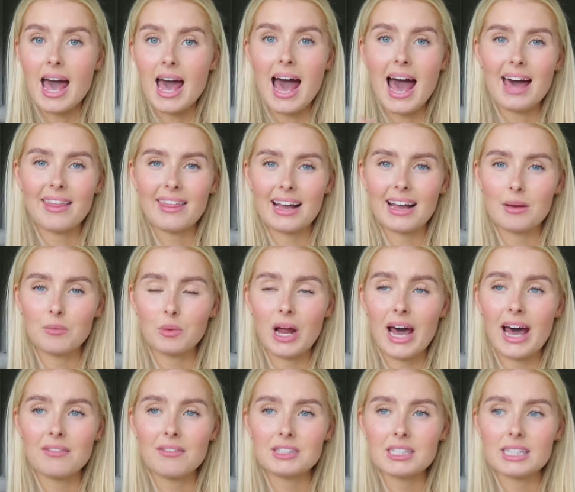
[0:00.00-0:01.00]
I think I'm going to
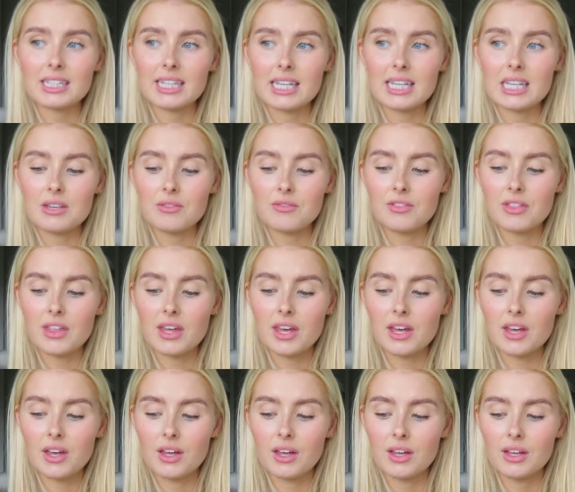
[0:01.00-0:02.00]
have to leave
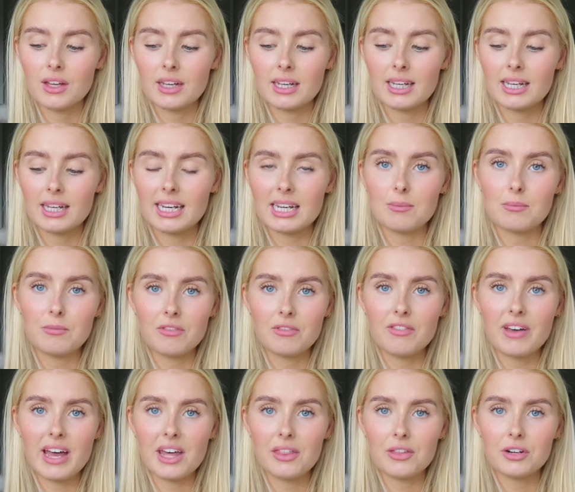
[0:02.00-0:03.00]
the cream
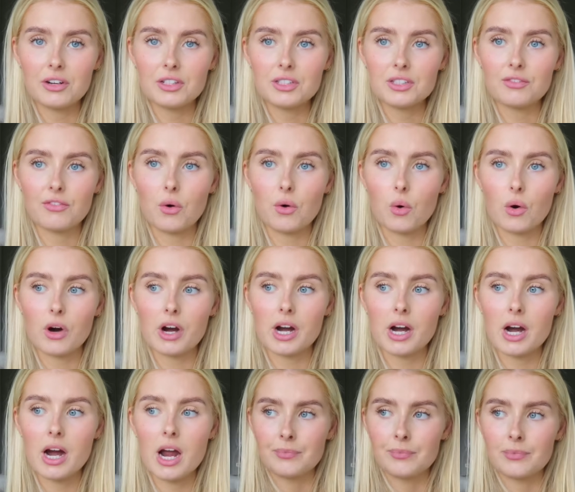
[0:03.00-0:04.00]
feathers
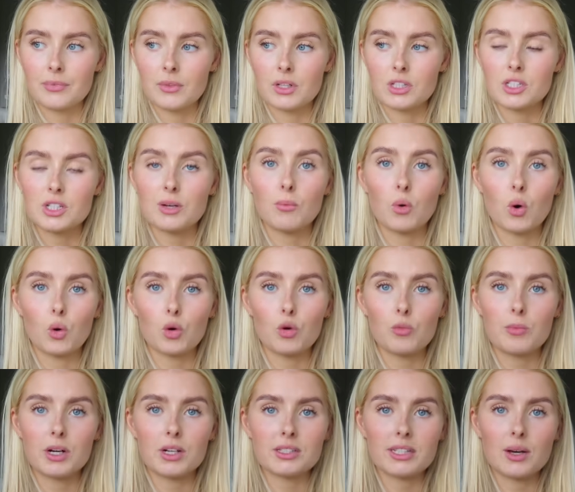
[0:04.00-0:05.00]
for tomorrow
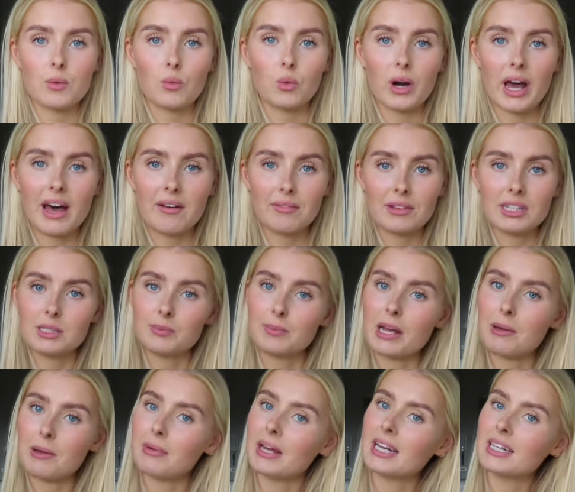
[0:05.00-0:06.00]
because I won't have the
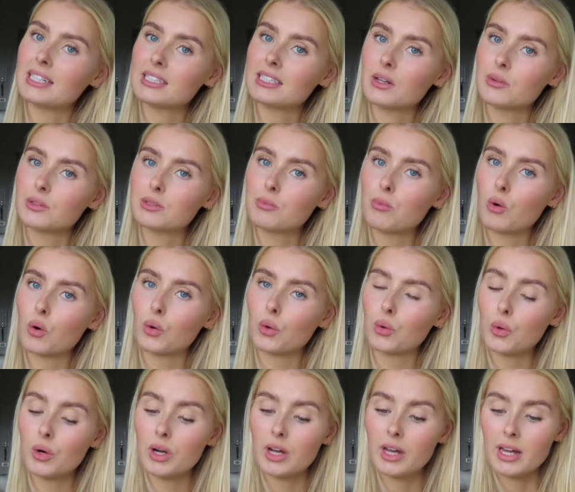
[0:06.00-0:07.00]
spray paint until
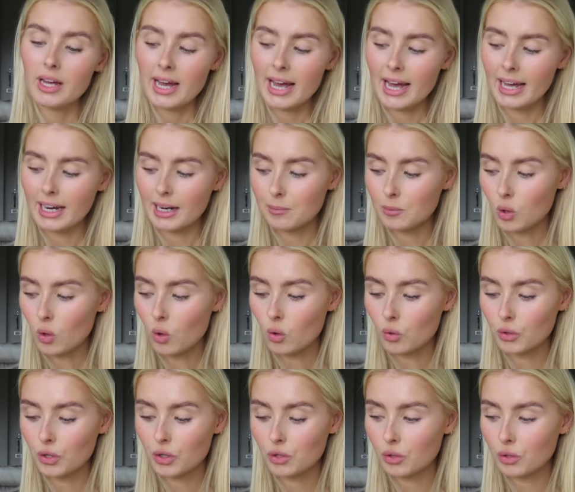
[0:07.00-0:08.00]
tomorrow, and I'm not
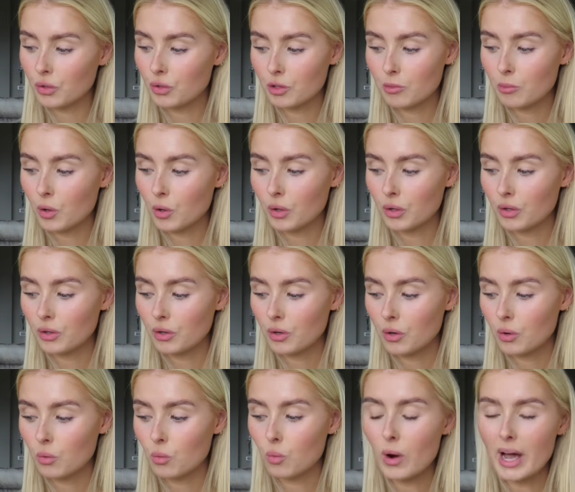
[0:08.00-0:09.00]
going to glue them on
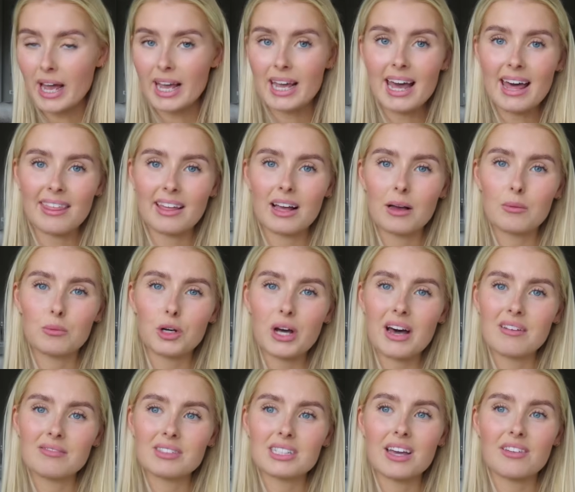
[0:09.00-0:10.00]
white. I think I'm going to
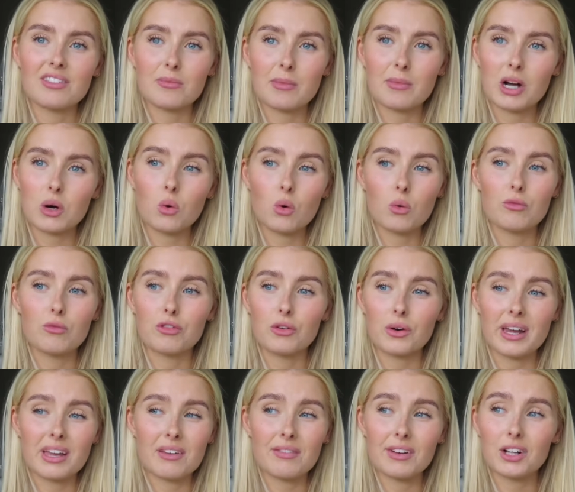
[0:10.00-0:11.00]
have to give them a coat before
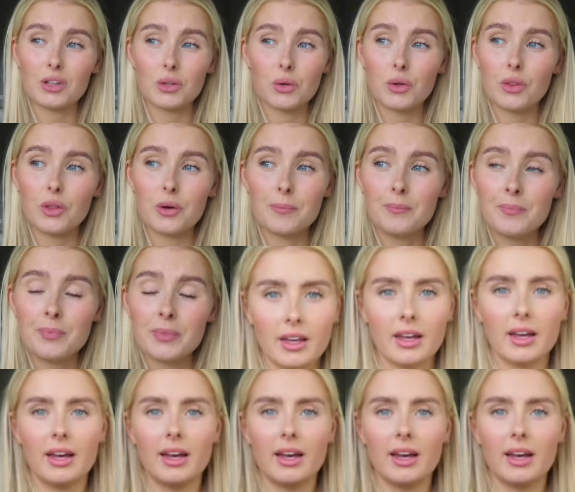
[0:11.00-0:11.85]
I even glue them.